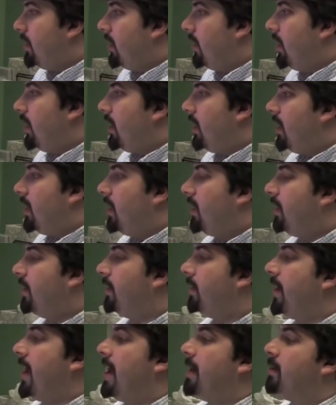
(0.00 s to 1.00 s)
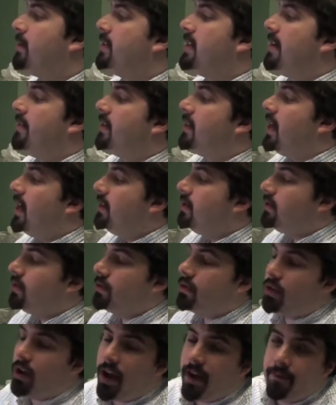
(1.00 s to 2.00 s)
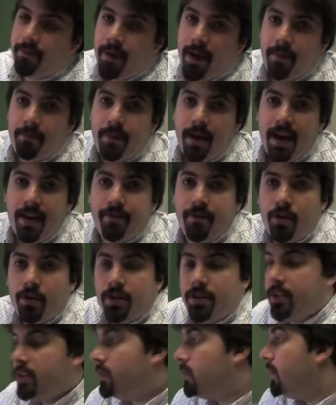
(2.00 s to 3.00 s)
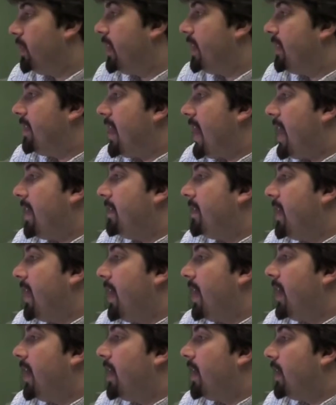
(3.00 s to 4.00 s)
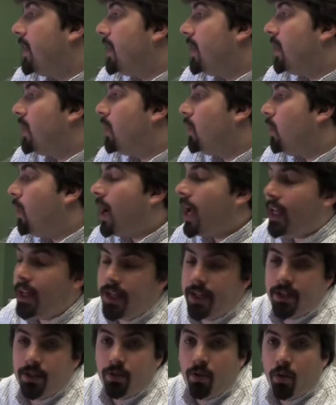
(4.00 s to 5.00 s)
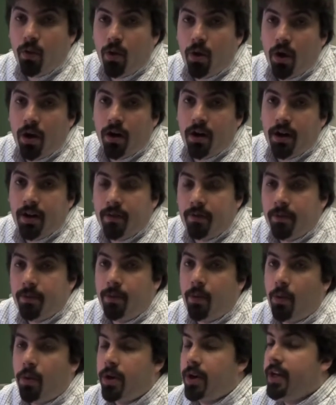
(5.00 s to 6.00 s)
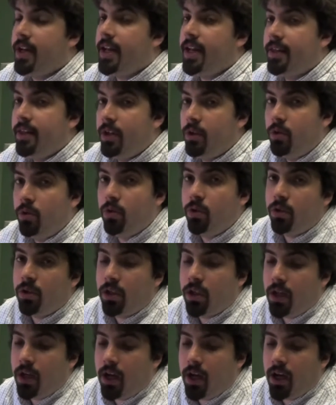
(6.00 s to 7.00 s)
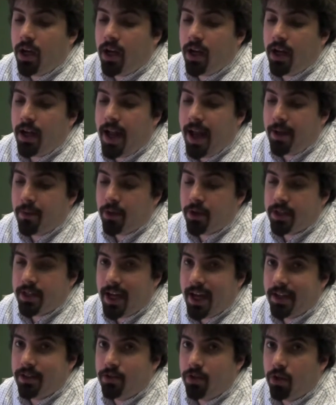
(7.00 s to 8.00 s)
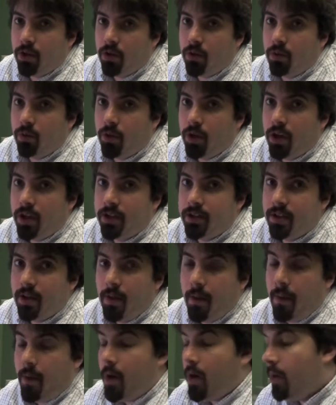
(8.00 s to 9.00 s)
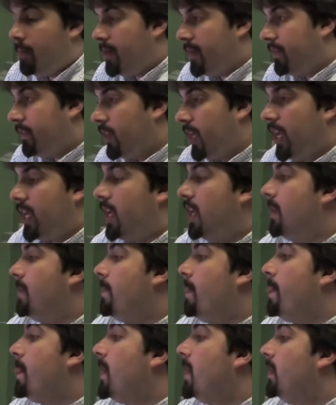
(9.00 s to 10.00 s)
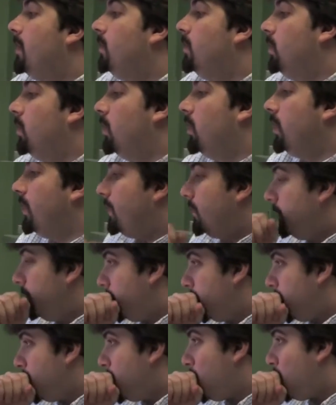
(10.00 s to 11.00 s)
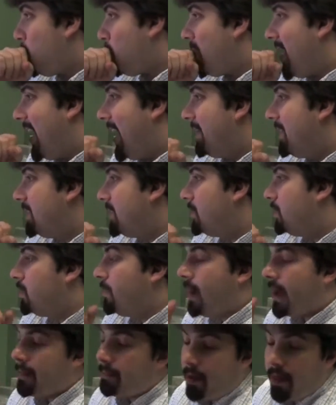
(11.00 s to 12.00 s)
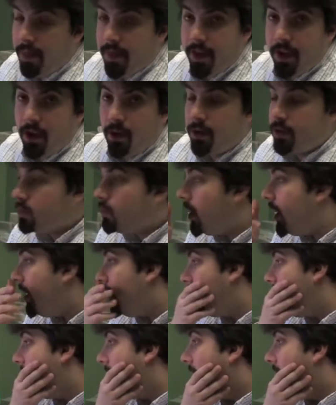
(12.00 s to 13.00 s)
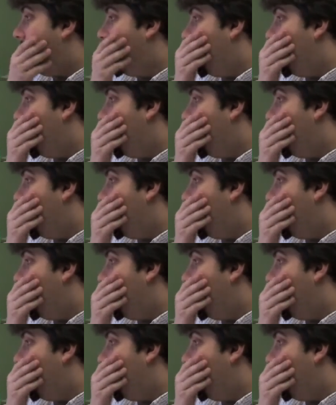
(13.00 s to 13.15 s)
AdWords advertisers may have noticed this week that their quality score reported in the Google AdWords console was a bit flaky. Google had this issue about a month ago as well.